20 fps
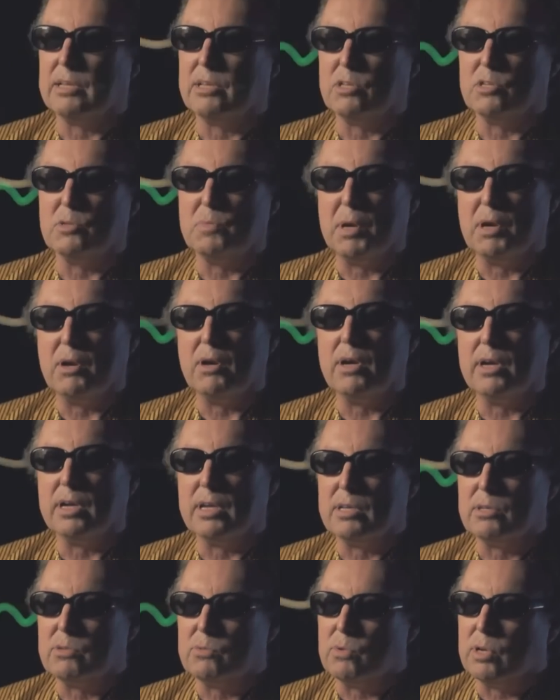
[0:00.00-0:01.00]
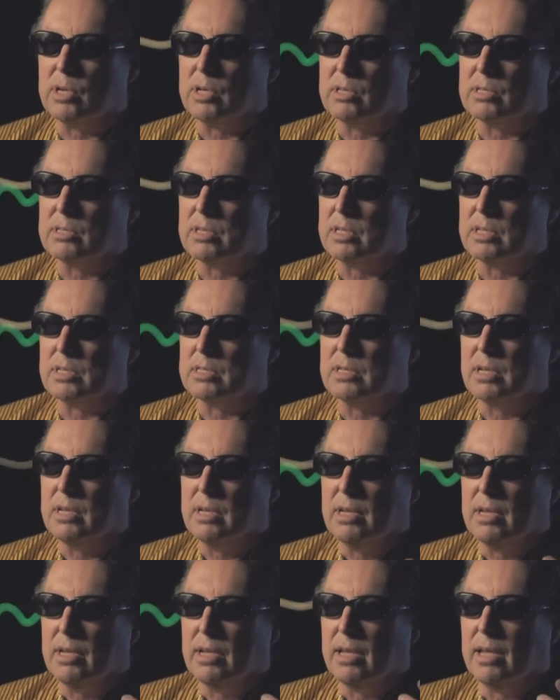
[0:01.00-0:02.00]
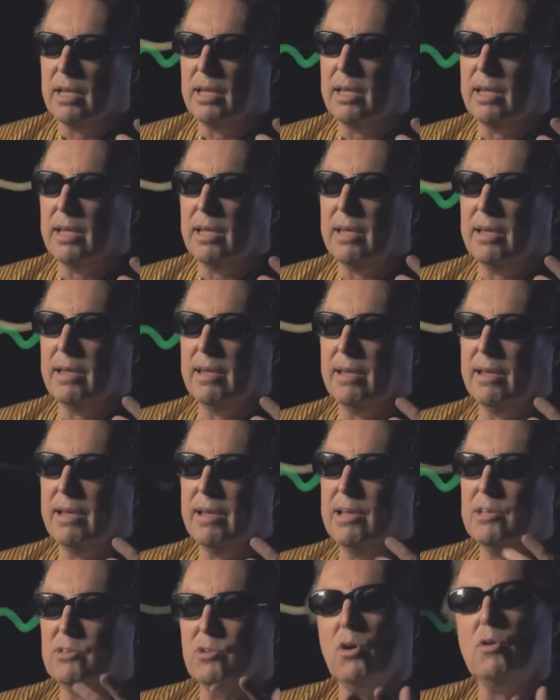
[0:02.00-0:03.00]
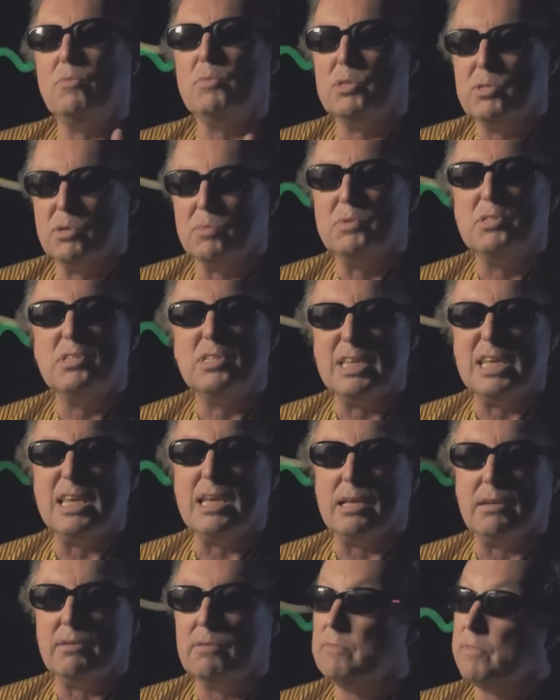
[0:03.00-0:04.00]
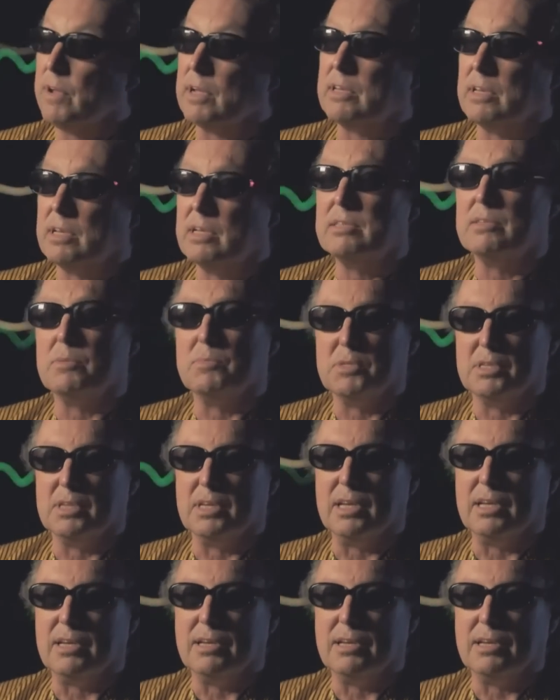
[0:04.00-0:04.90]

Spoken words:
disparity is almost obscene. In fact, it is obscene.